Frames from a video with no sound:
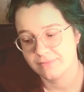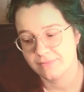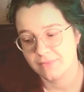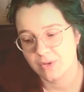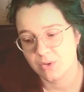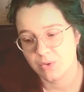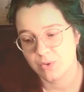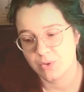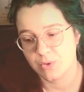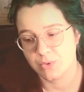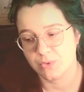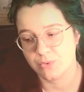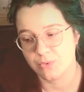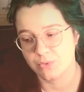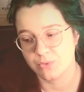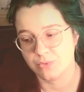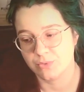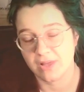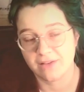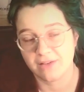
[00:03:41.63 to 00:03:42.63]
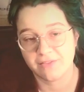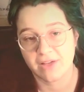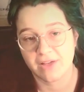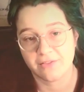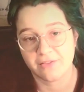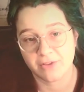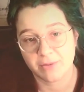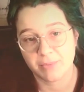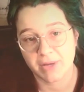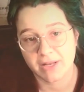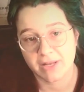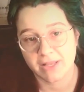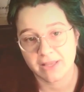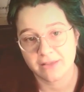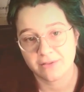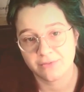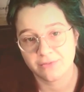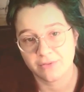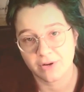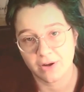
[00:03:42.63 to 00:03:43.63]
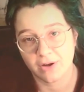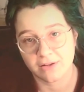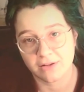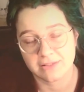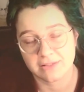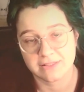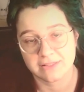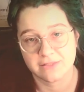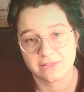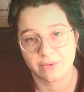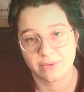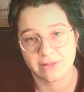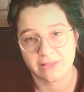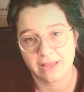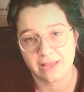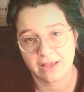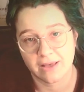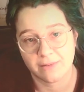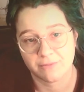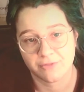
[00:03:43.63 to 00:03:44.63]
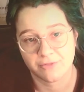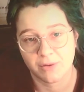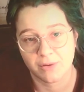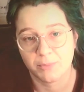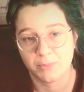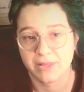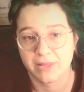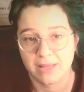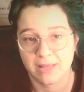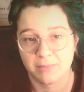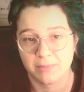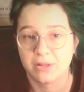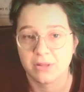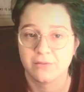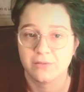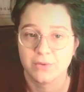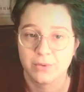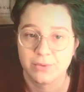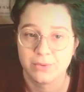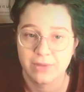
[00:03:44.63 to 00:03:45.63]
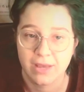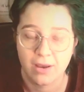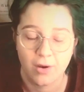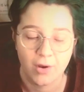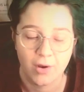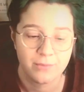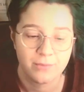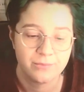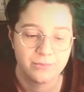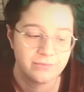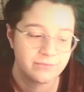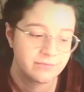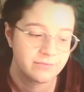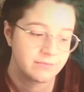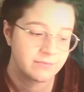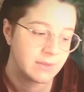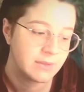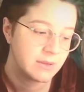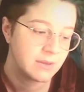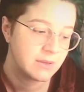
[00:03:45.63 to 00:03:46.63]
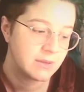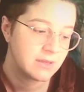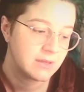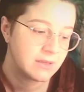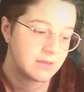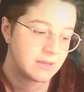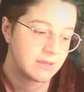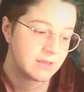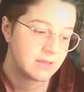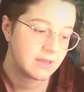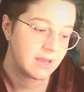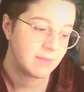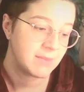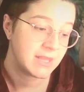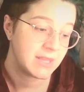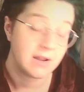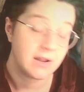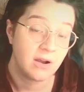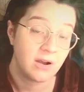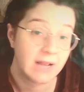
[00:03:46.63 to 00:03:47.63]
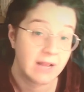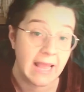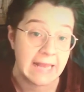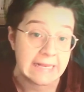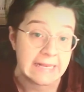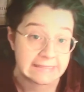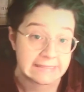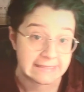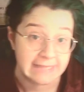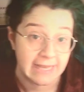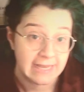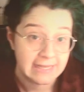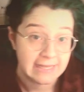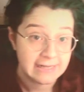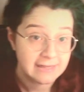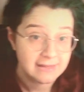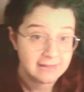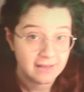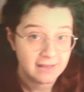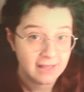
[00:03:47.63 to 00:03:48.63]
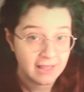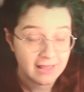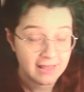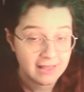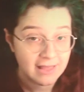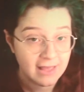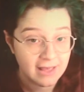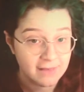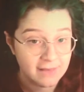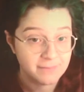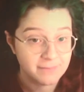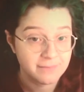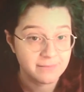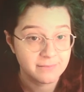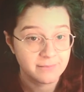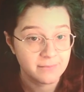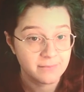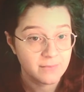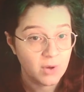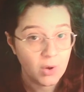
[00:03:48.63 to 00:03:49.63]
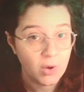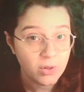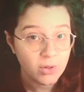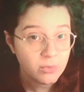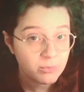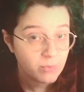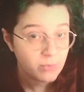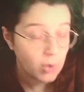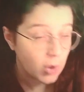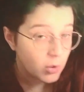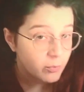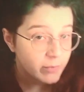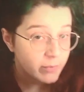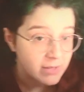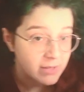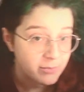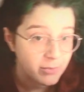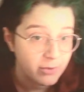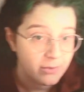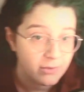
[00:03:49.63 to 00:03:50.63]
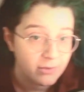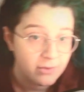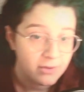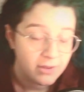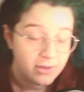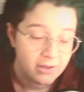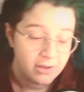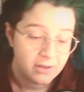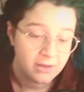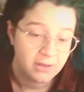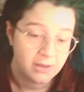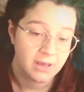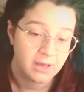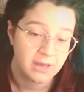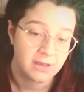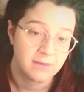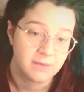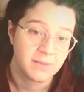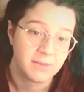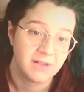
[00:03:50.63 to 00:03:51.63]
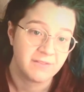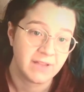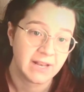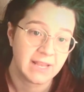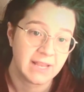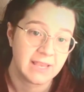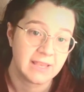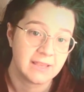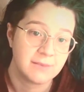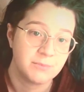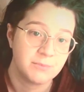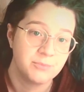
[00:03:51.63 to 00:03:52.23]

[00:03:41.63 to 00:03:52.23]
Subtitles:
who love everybody, regardless of where they come from, what they believe, who they are. I mean, on any side, all people of any